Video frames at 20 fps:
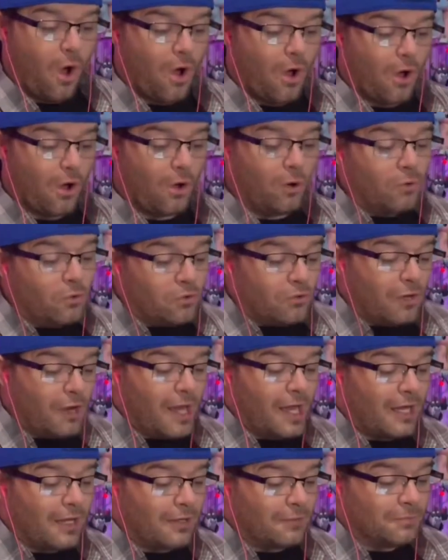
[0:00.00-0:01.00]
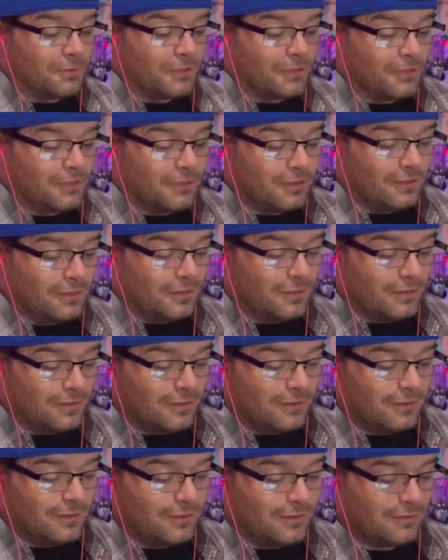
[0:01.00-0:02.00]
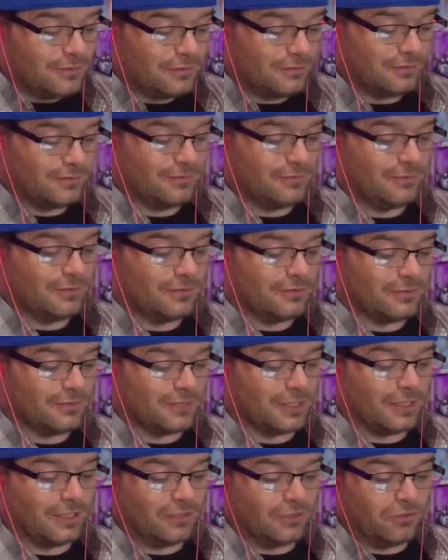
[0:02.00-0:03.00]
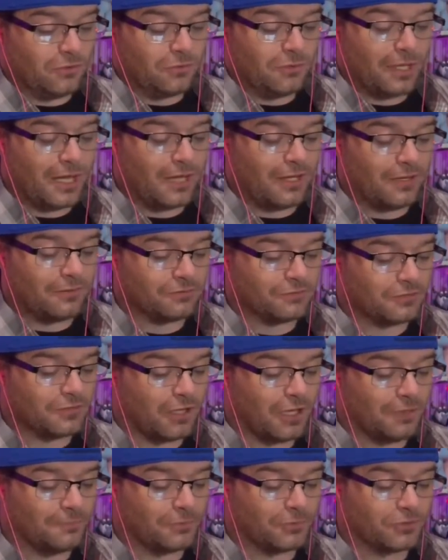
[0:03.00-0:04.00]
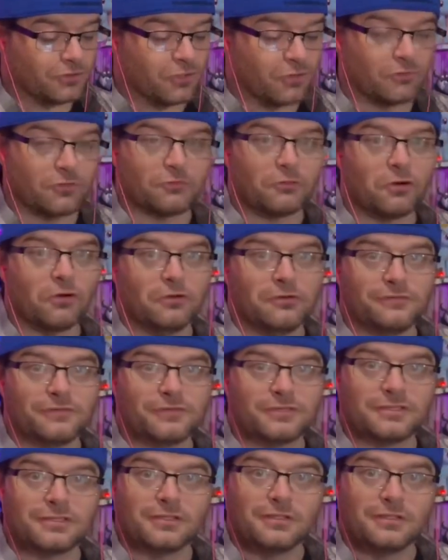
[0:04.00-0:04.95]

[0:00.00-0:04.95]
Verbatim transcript: Oh crap. I love being right. They do have snipers on the roofs.